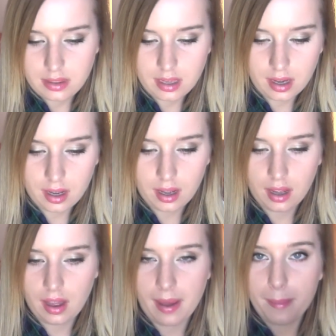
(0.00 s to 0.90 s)

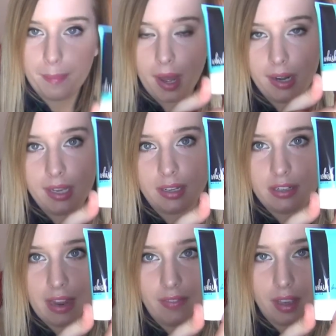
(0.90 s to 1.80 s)
The body
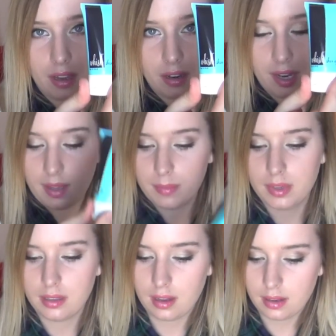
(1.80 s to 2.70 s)
shaving
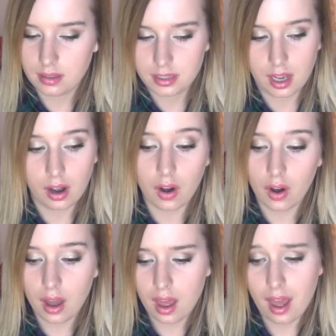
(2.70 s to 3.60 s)
cream.
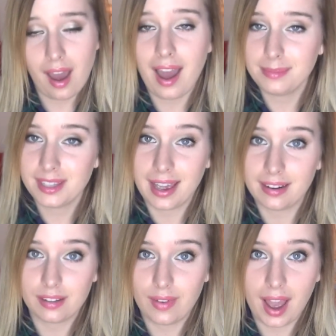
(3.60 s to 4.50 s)
So, I'm
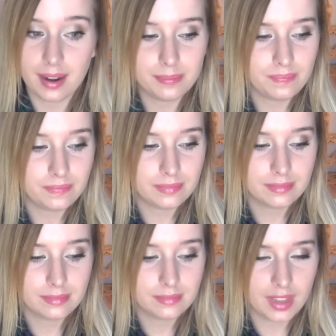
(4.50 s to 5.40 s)
satisfied.
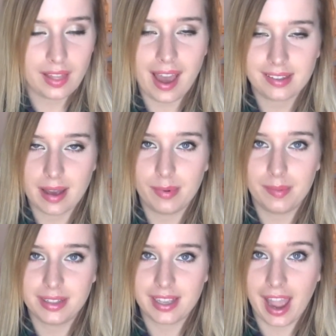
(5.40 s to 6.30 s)
The last couple
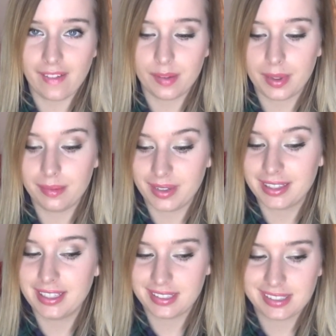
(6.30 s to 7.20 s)
months I haven't been,
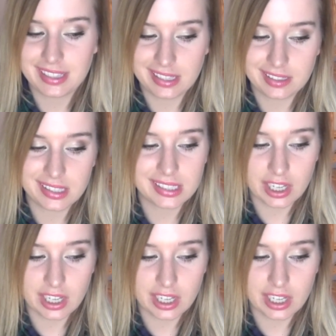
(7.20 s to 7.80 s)
but this is